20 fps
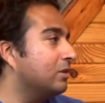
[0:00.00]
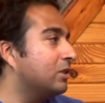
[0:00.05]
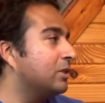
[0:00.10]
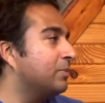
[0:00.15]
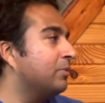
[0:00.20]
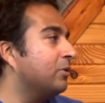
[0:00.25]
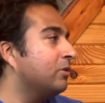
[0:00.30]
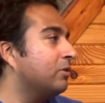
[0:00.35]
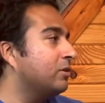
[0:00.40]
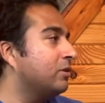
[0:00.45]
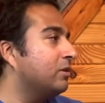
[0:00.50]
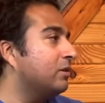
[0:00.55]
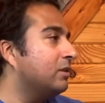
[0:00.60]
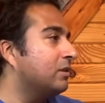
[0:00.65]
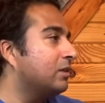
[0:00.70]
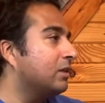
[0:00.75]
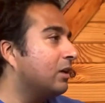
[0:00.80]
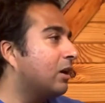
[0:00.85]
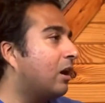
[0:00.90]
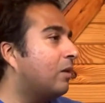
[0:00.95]
This
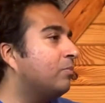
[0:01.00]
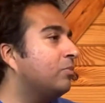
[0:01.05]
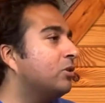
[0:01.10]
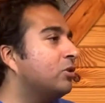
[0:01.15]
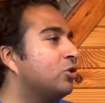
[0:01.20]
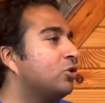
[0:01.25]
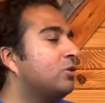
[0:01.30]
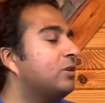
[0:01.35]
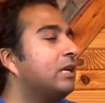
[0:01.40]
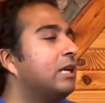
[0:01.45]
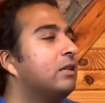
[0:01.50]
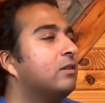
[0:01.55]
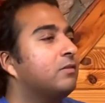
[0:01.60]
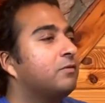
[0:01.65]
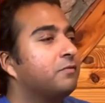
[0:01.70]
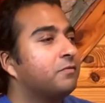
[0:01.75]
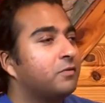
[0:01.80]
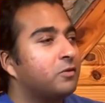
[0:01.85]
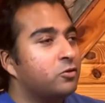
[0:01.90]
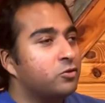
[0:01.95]
person is accomplished
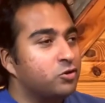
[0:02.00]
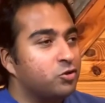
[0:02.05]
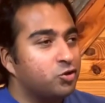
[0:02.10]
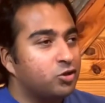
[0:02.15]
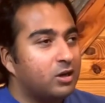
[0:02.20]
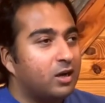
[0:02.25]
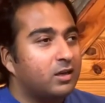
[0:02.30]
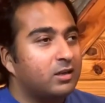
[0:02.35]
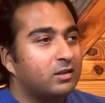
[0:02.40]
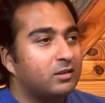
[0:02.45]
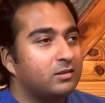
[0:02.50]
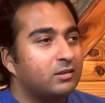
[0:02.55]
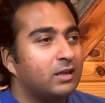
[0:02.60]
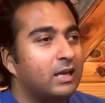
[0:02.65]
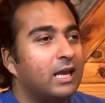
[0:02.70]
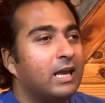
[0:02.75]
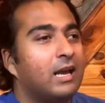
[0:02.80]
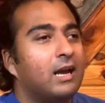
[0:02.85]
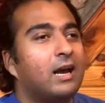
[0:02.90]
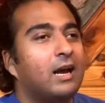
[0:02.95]
in the first jhana,
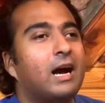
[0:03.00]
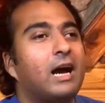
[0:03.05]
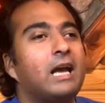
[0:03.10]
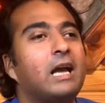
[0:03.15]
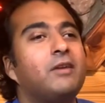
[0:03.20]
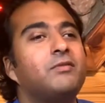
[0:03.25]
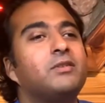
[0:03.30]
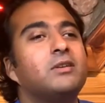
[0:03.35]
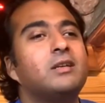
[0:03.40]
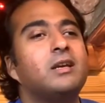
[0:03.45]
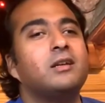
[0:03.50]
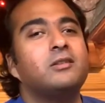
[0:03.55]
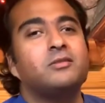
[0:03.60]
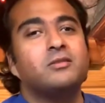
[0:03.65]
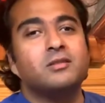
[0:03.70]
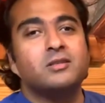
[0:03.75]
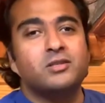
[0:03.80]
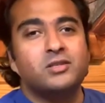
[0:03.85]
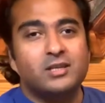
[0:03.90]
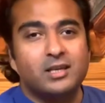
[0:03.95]
I have to
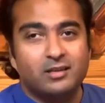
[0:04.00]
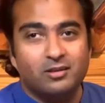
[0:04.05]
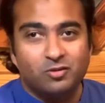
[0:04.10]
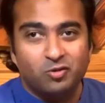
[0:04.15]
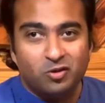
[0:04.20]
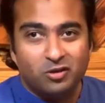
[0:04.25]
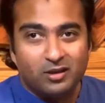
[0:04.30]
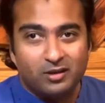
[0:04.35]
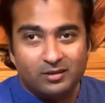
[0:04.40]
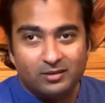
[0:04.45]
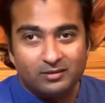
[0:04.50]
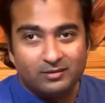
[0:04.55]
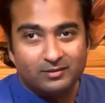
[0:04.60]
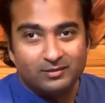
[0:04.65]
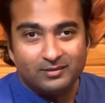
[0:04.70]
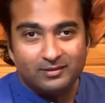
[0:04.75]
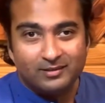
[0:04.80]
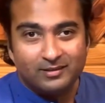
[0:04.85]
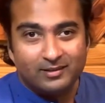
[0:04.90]
get to the second jhana.